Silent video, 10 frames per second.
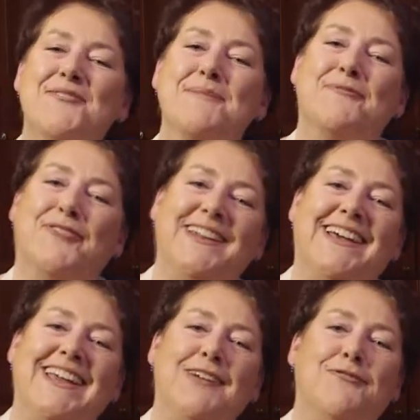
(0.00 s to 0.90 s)
I'm
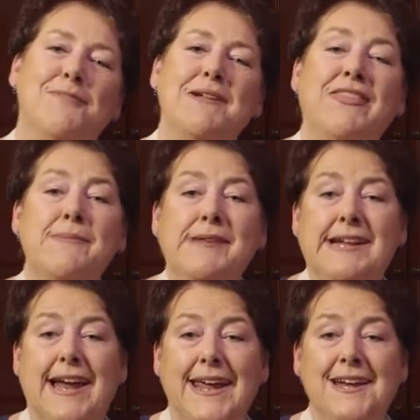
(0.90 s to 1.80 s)
Frédéric from Let Them Eat
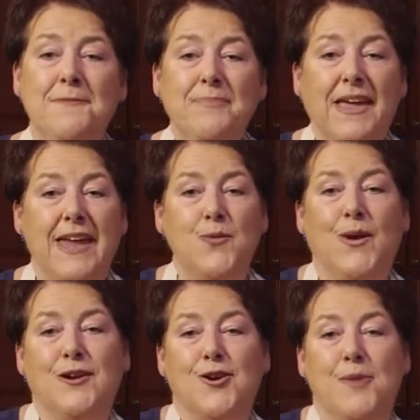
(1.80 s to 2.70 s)
Cake, and
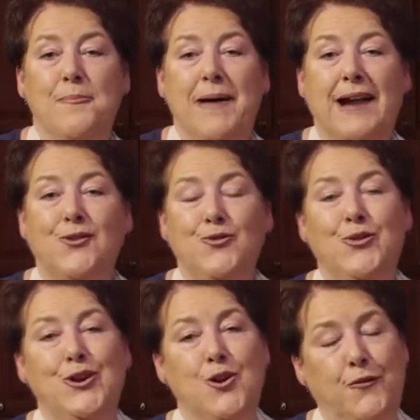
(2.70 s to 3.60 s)
welcome back to
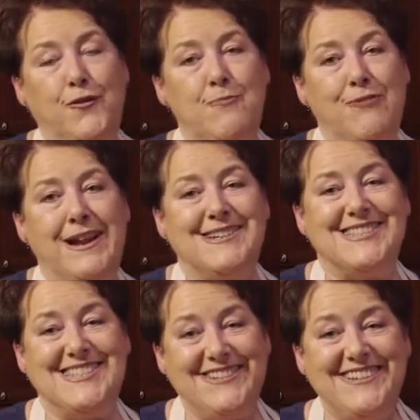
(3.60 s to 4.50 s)
the Coffee Break
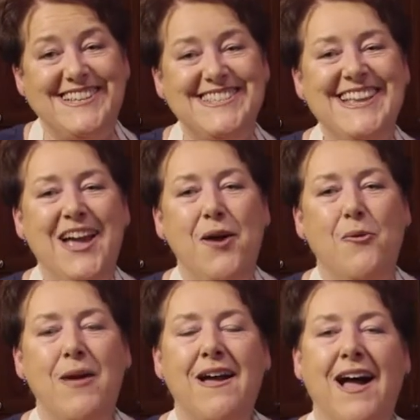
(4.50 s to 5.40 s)
series,
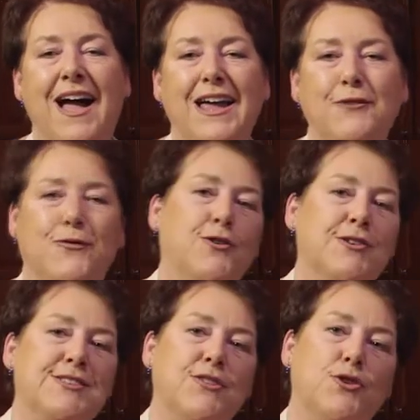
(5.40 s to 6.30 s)
where I
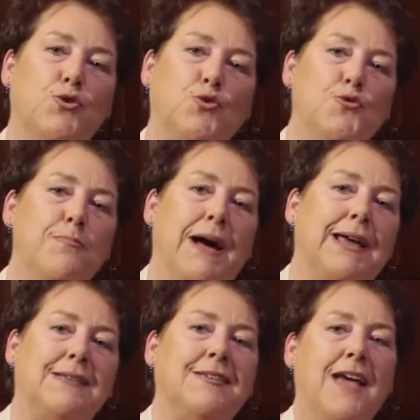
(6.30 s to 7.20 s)
focus on the
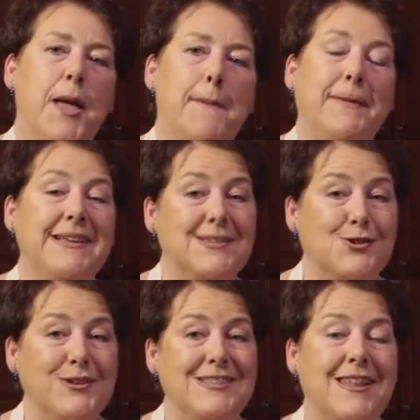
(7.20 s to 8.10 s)
2-bite
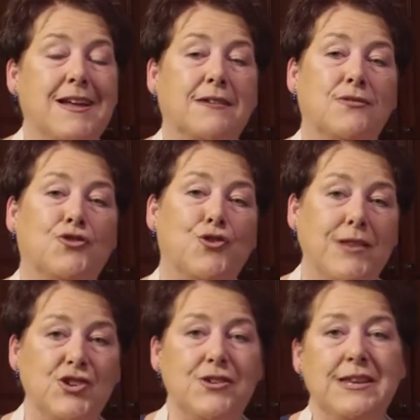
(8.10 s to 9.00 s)
pastries that are
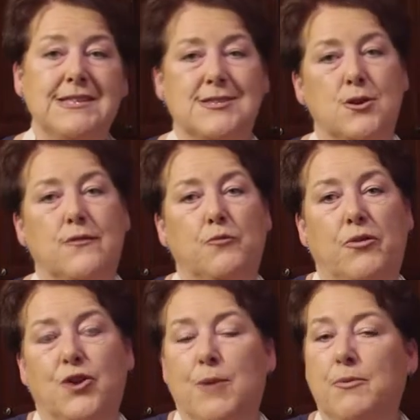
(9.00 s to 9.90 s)
traditionally served
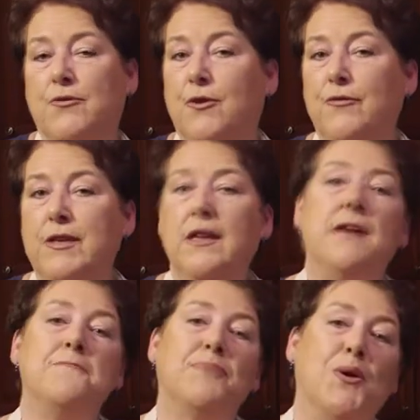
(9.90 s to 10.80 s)
with a cup of coffee
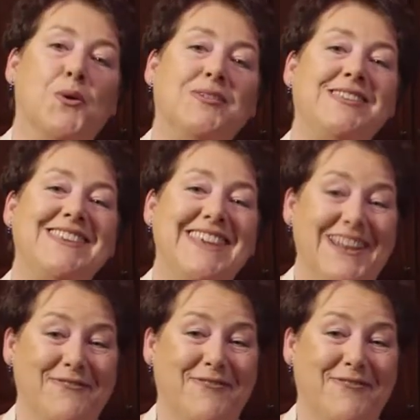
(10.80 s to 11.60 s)
or tea in